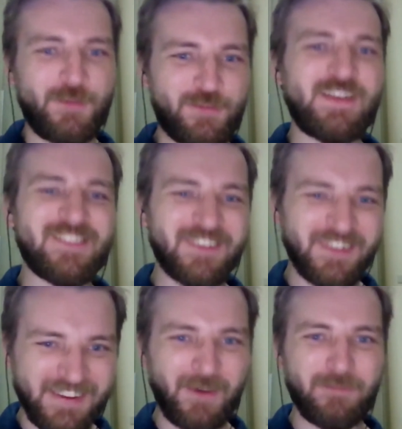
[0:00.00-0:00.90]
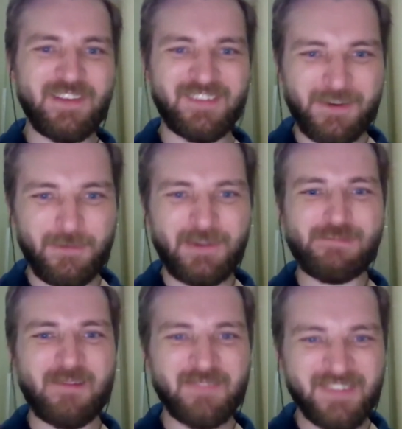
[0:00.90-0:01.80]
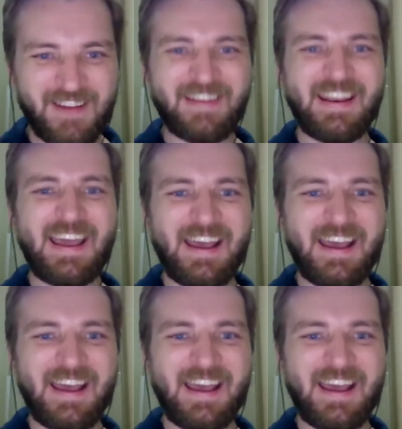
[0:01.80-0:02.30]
seasonally, obviously with Ramzan,